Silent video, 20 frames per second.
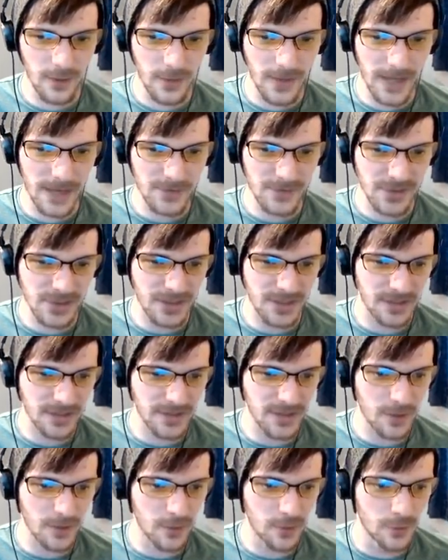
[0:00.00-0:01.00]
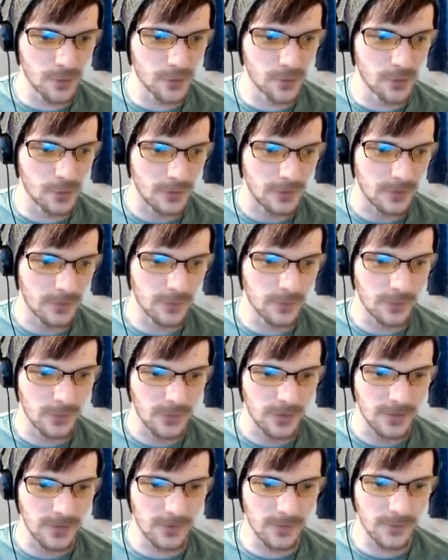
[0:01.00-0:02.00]
Oh, that was a colli- Oh,
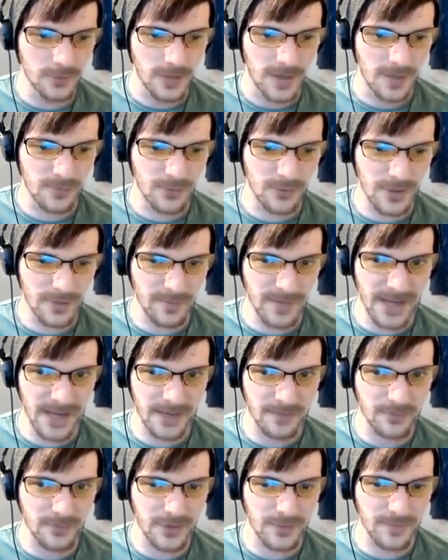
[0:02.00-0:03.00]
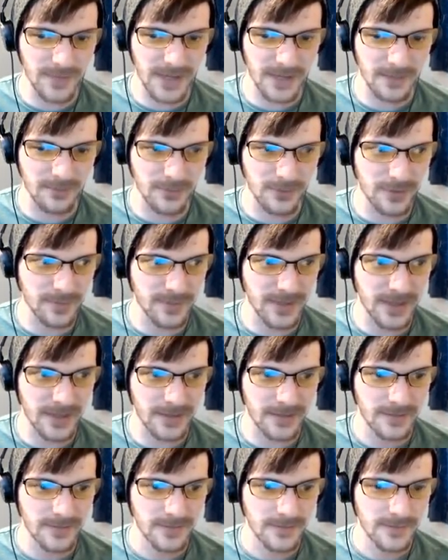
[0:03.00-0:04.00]
oh, oh. I brought it back, I brought it back, I brought it back.
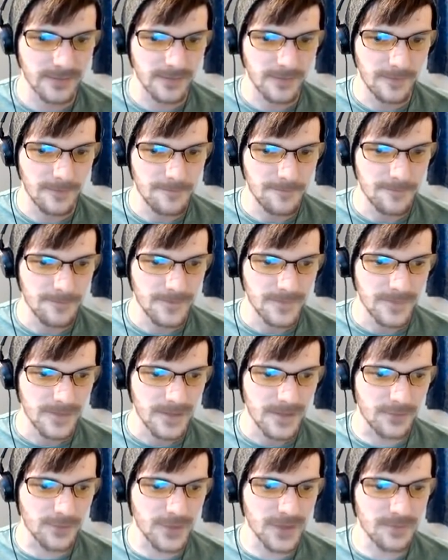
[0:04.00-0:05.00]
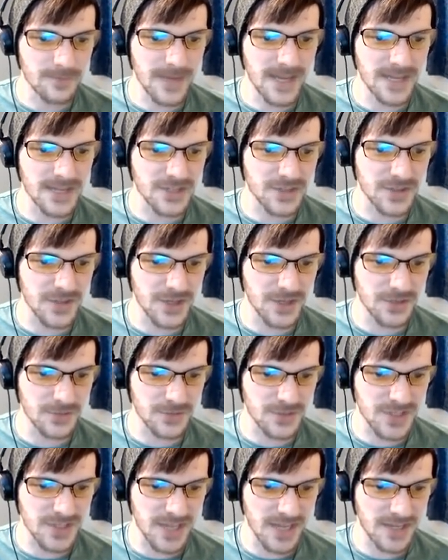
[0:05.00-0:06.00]
If we can manage third
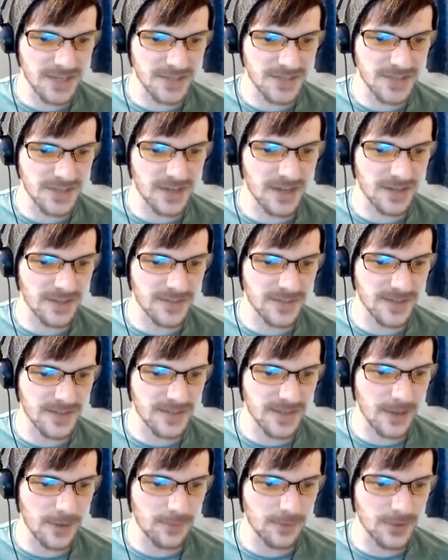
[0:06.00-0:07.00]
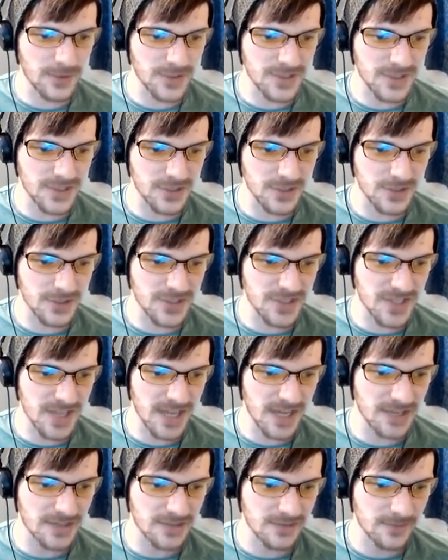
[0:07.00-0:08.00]
or second, I think that'll put us in good
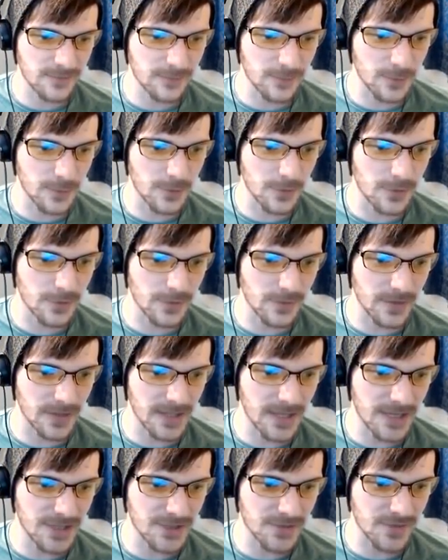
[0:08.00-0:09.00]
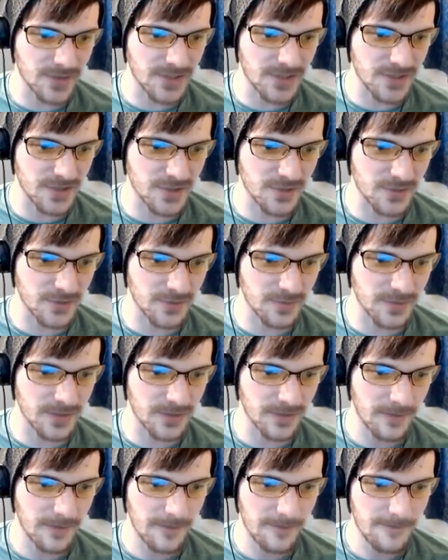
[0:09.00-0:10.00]
stead for the last race of the
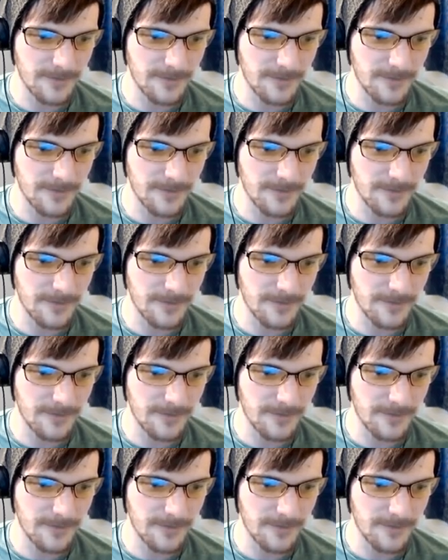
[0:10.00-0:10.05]
tournament.